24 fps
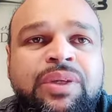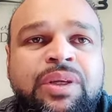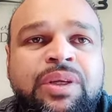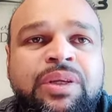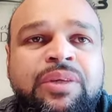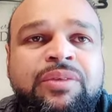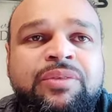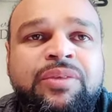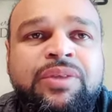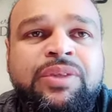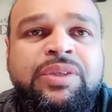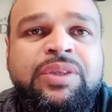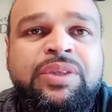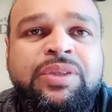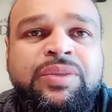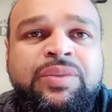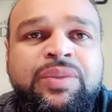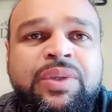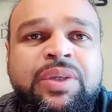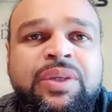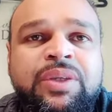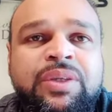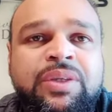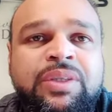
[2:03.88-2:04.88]
uh, verses
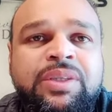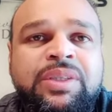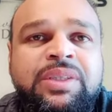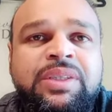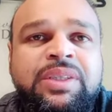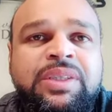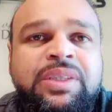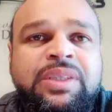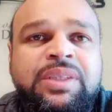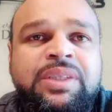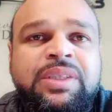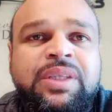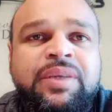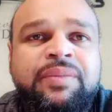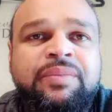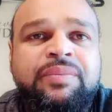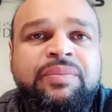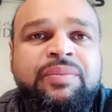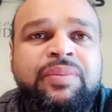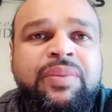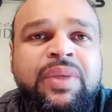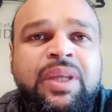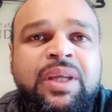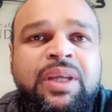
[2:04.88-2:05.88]
130 says,
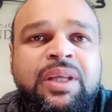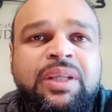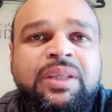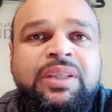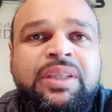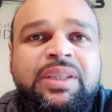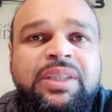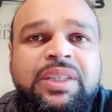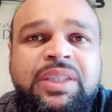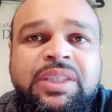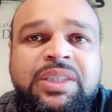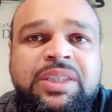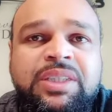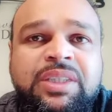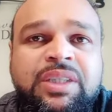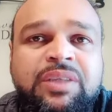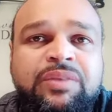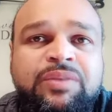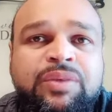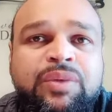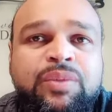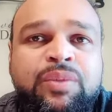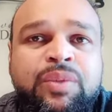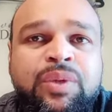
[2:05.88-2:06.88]
the teaching
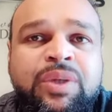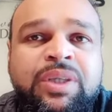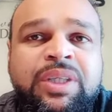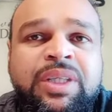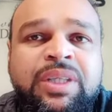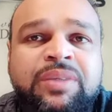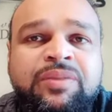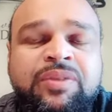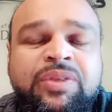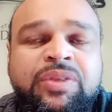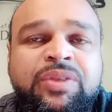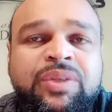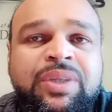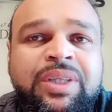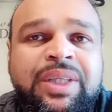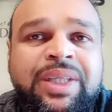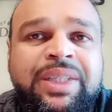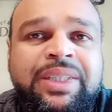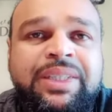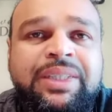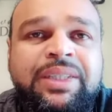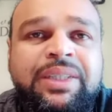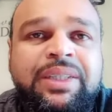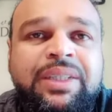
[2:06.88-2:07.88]
of the word gives you
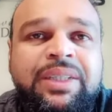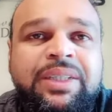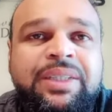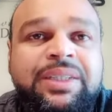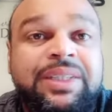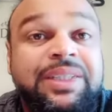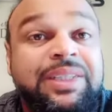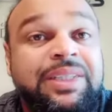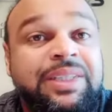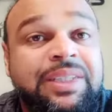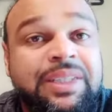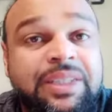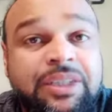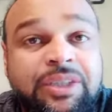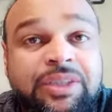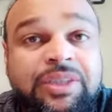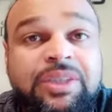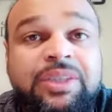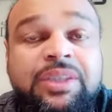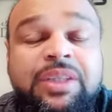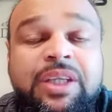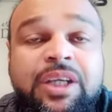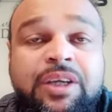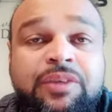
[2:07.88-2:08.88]
light. The
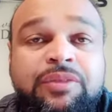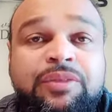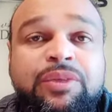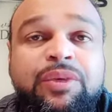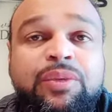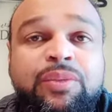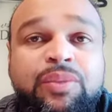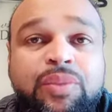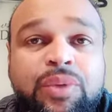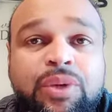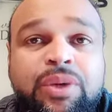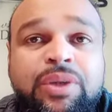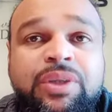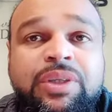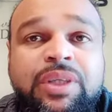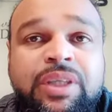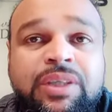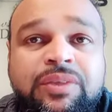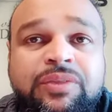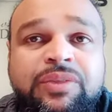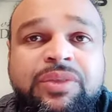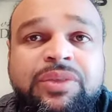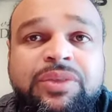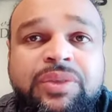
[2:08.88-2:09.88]
teaching of the word
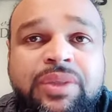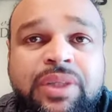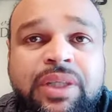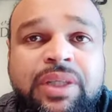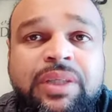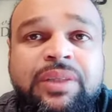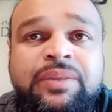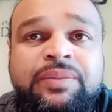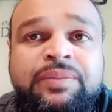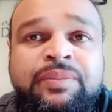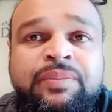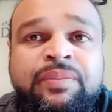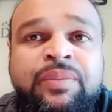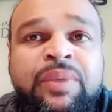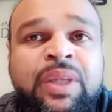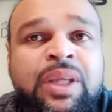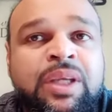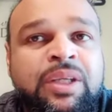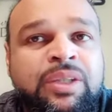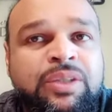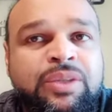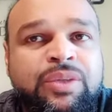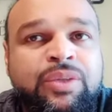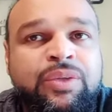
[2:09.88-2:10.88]
gives you light.
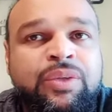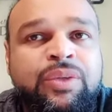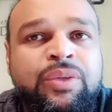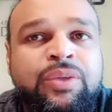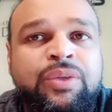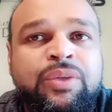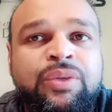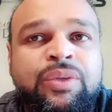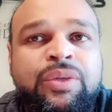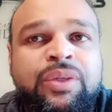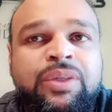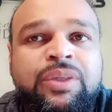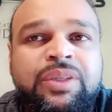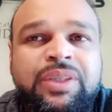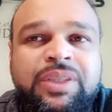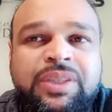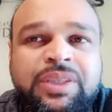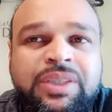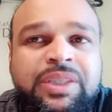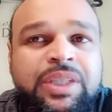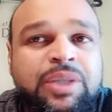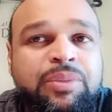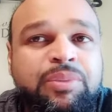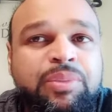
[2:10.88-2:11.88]
So the
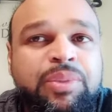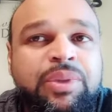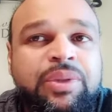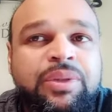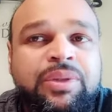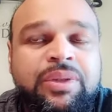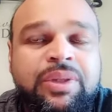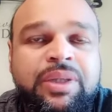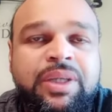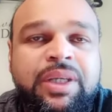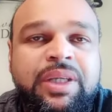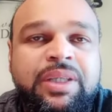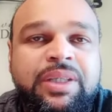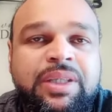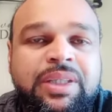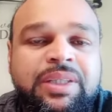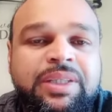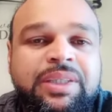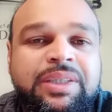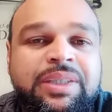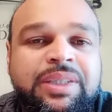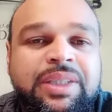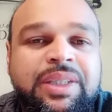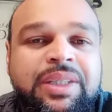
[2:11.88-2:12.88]
simple can
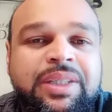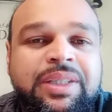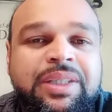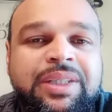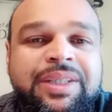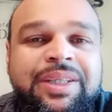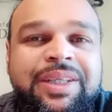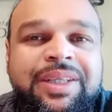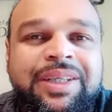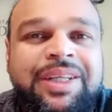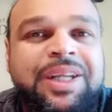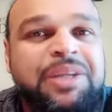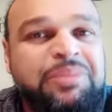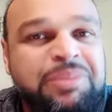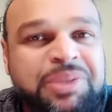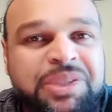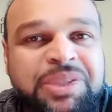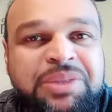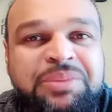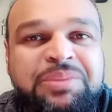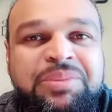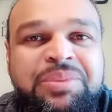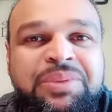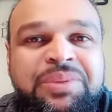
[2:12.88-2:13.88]
understand. And I'm
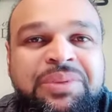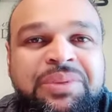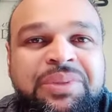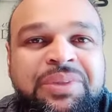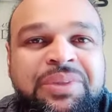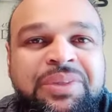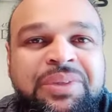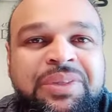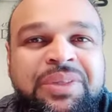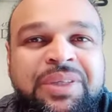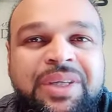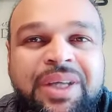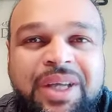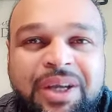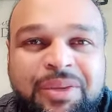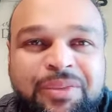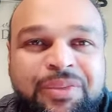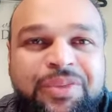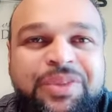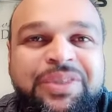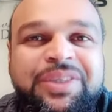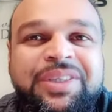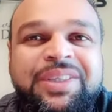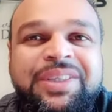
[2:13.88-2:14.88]
simple. I
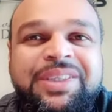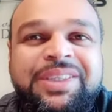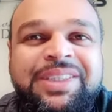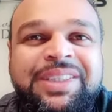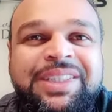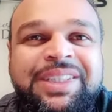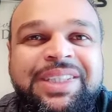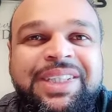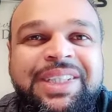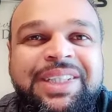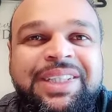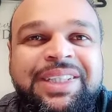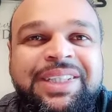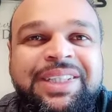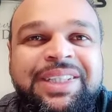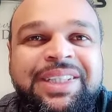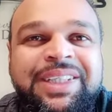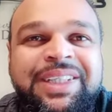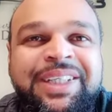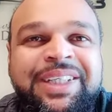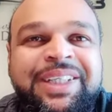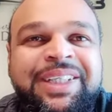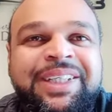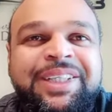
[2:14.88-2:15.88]
want to understand.
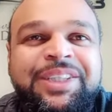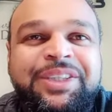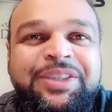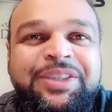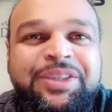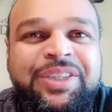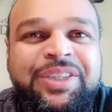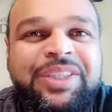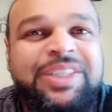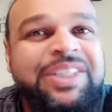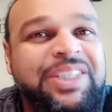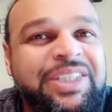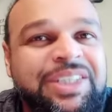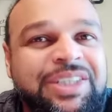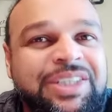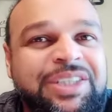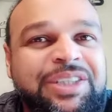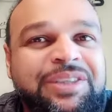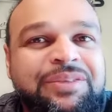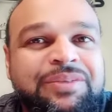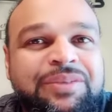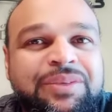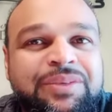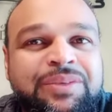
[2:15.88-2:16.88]
So the teaching
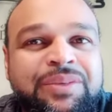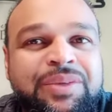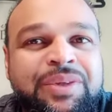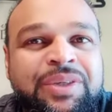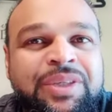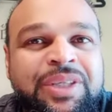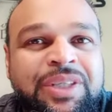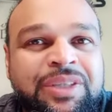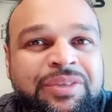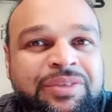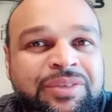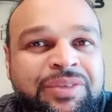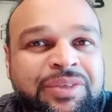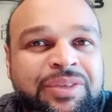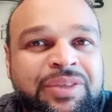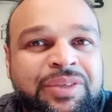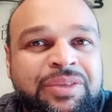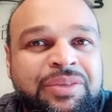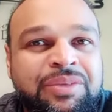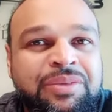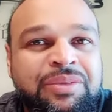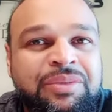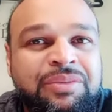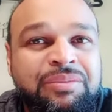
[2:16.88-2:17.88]
of the word gives
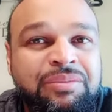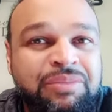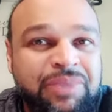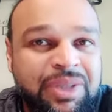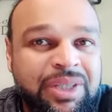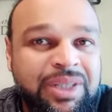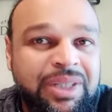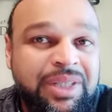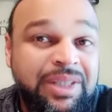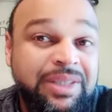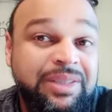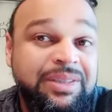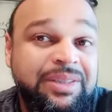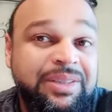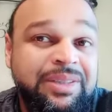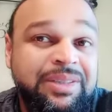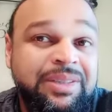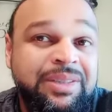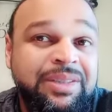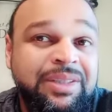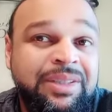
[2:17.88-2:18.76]
me light.